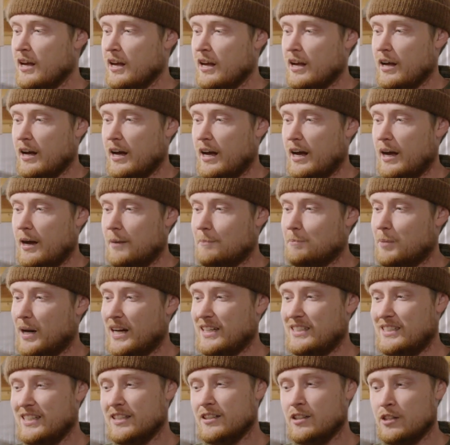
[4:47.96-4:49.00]
but I
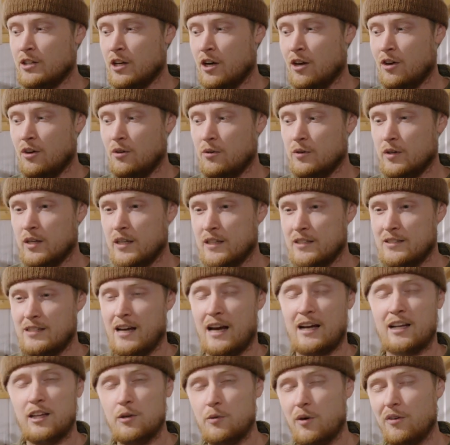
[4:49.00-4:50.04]
didn't know
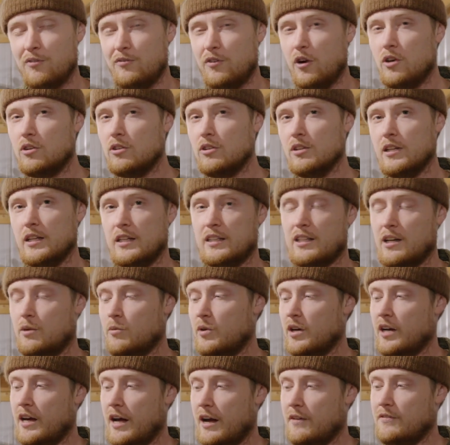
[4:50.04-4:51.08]
exactly what focal length I
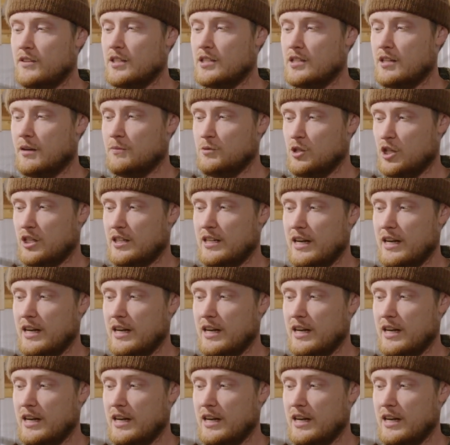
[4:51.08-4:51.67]
wanted to have the subject